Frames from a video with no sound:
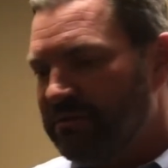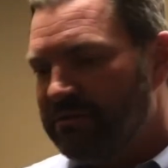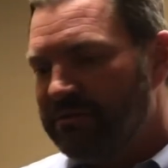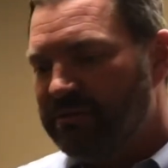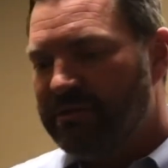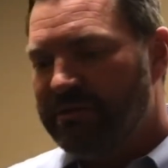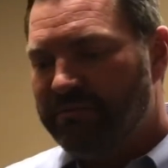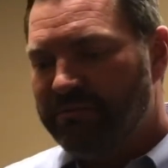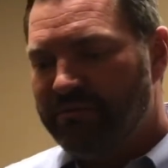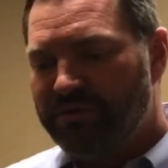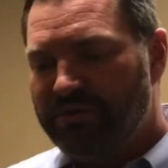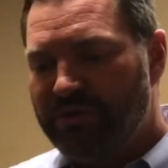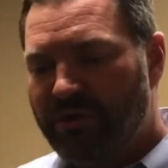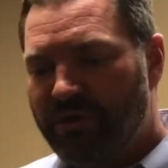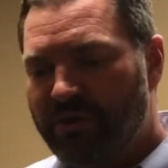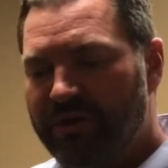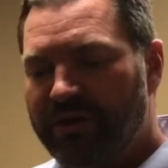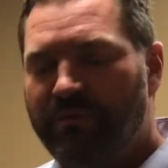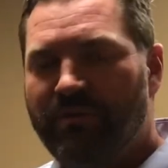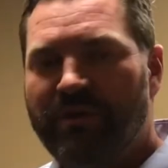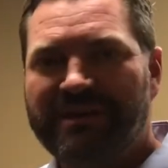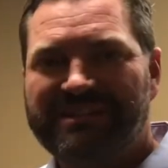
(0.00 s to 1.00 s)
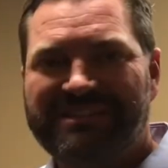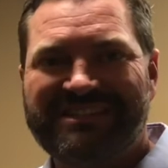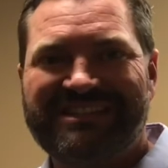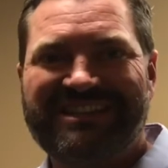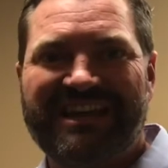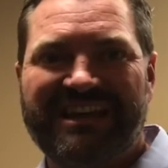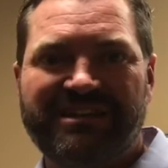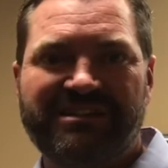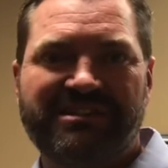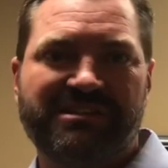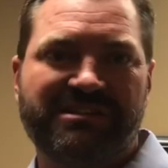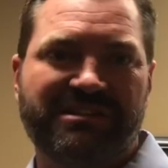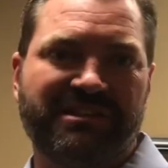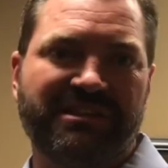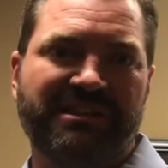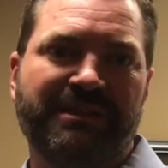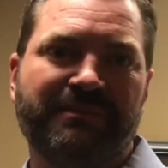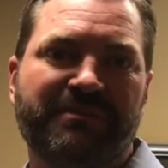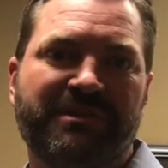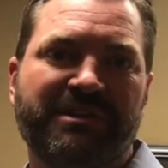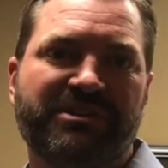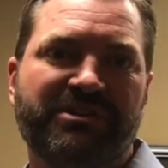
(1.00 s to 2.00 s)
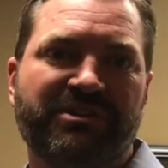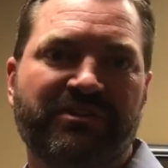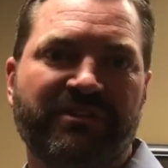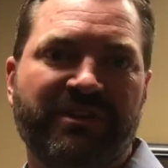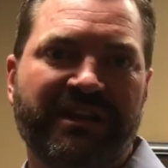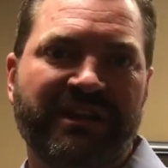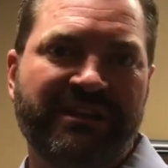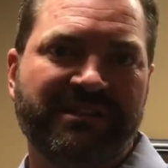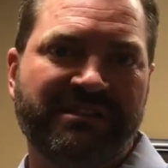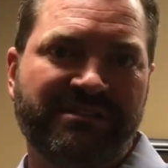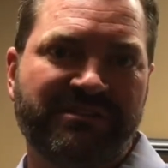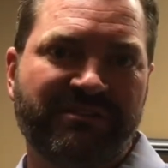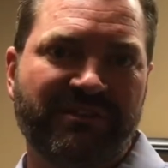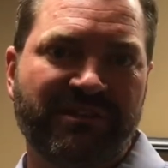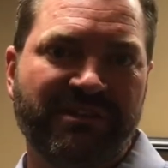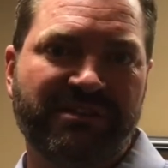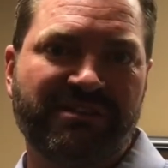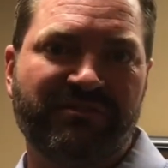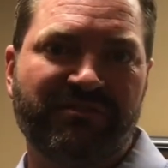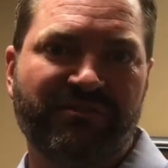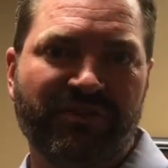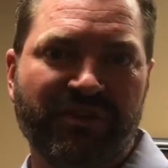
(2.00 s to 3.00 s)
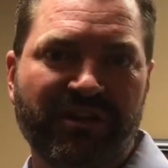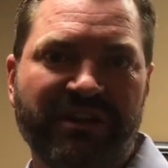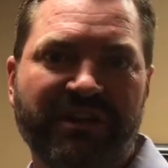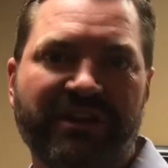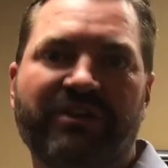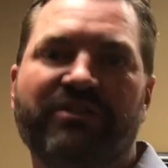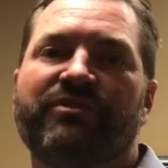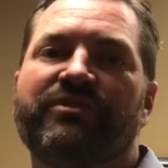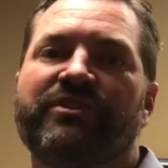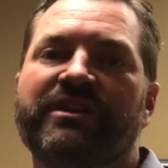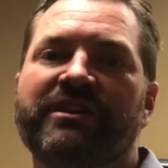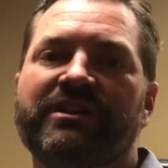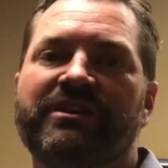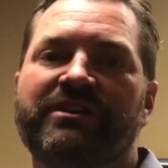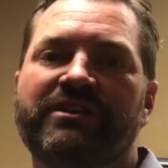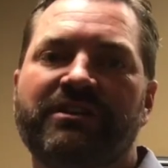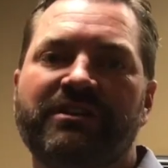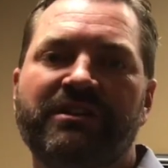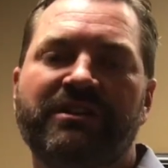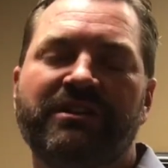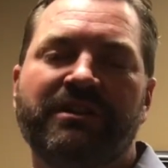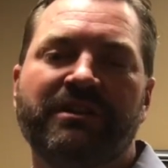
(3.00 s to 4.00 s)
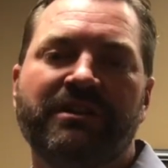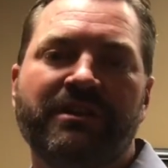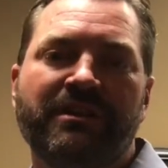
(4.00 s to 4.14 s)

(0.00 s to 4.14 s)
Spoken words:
knowing what stage of sleep that you're in is really critical,